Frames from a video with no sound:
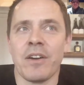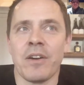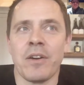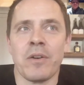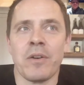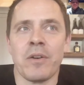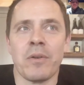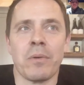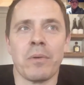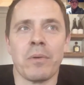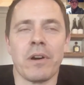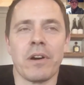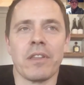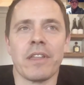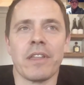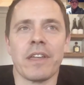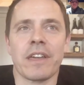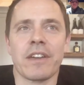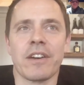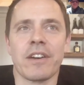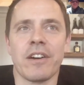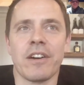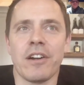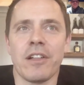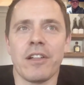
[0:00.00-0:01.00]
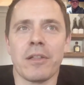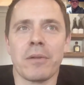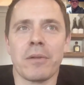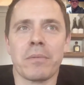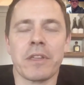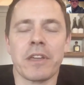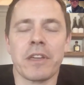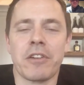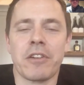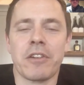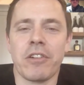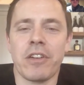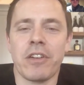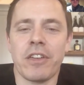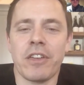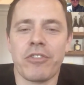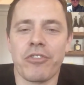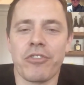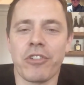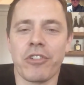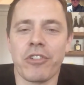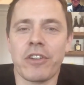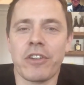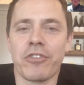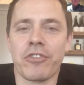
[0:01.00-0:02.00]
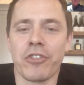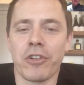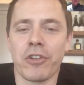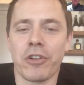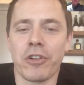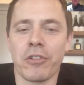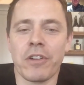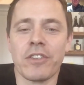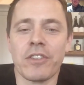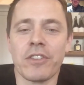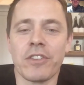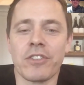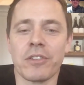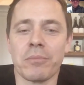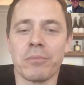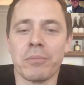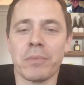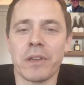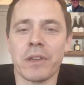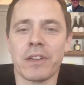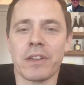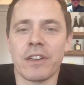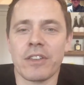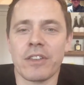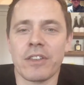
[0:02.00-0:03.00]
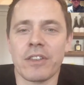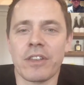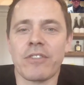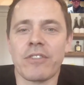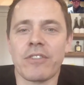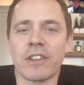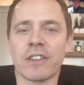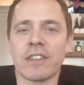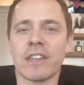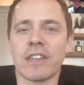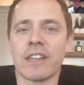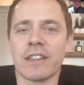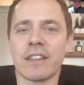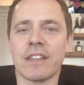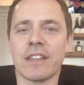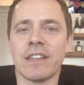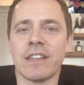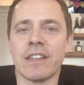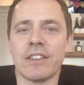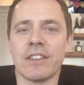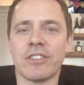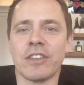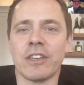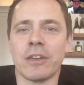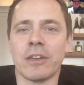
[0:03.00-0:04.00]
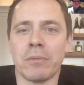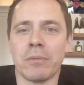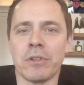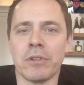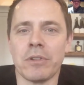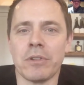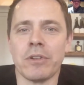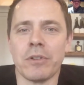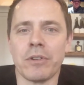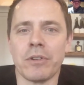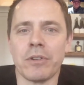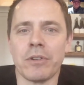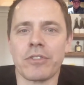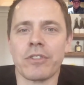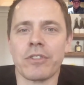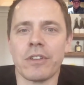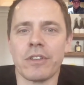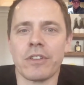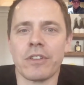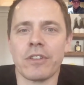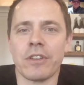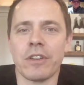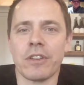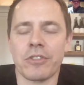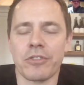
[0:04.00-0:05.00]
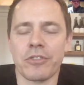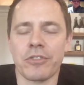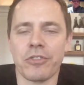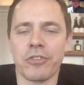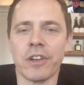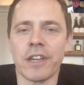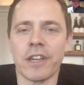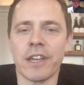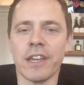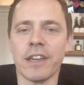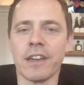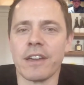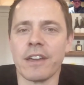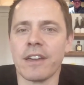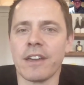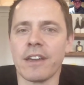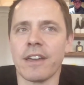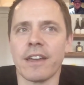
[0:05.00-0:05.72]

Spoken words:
Well, they call him the Greek freak for a reason, because everything that you see him do is freaky.